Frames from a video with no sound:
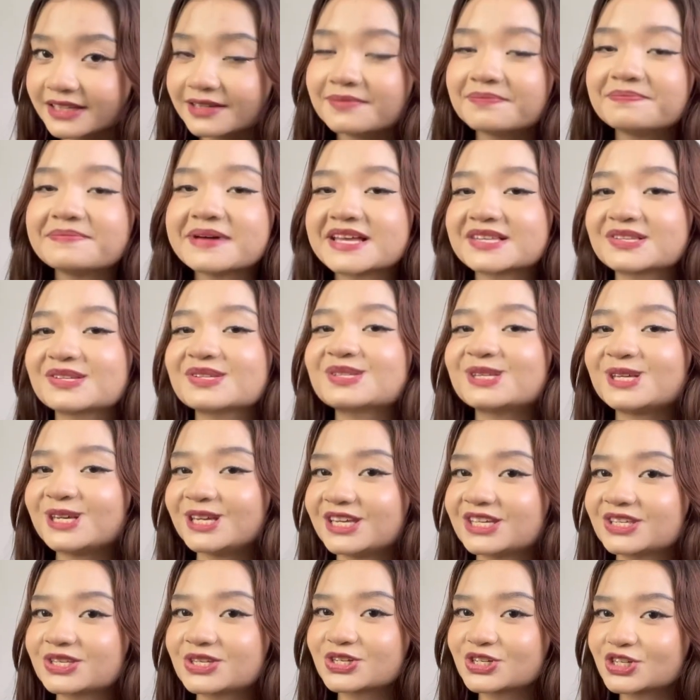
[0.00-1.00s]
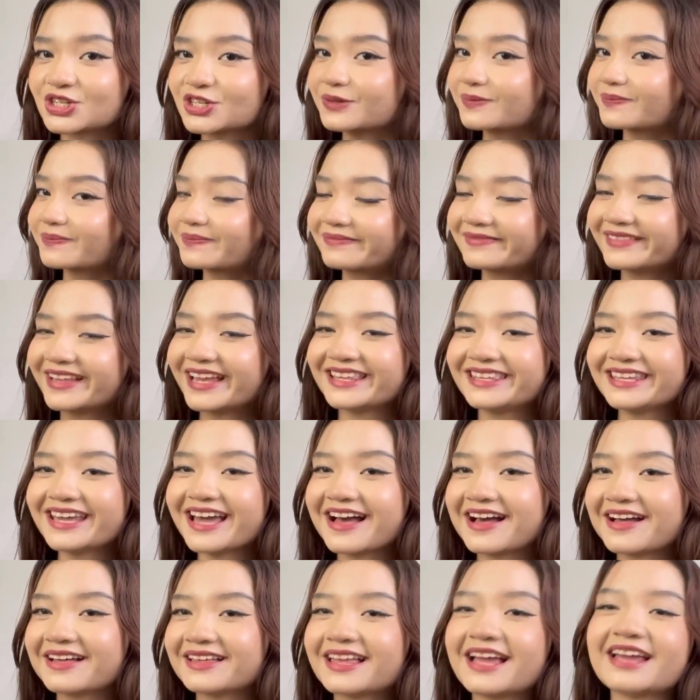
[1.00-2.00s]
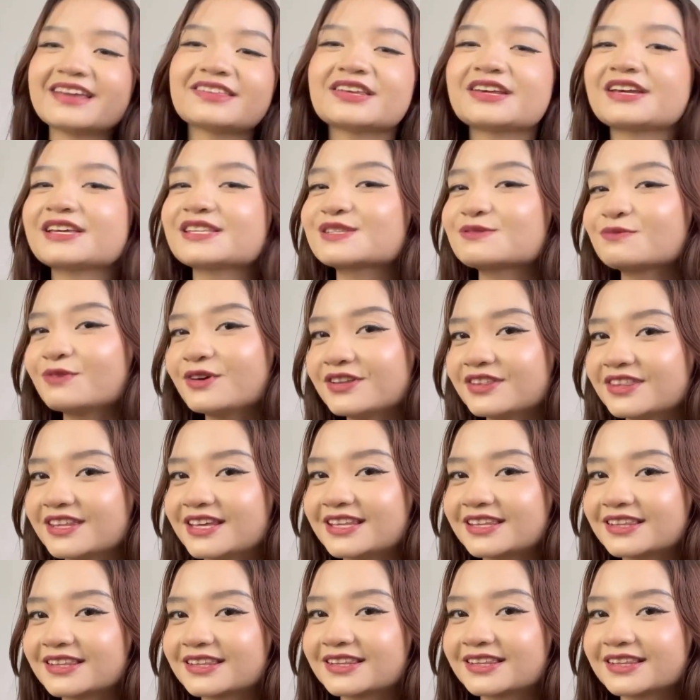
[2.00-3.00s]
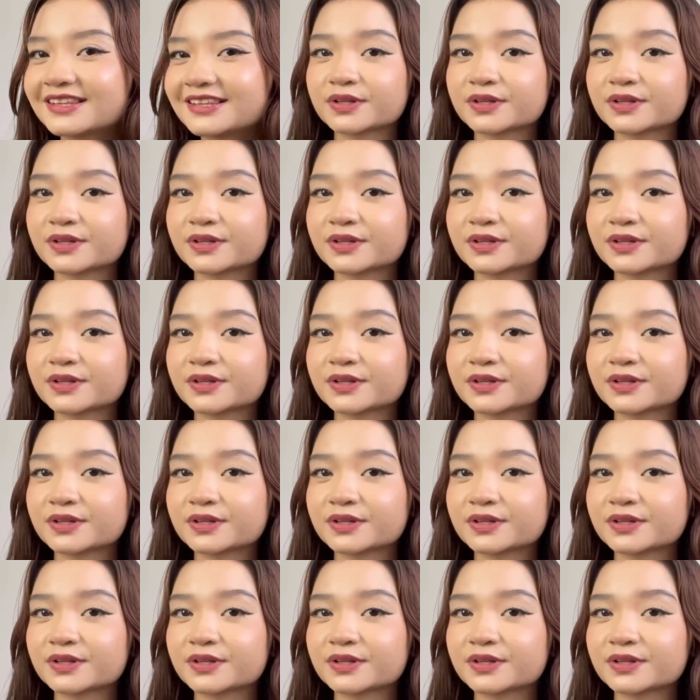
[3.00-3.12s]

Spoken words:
pesos each. And yeah, I think it's worth it.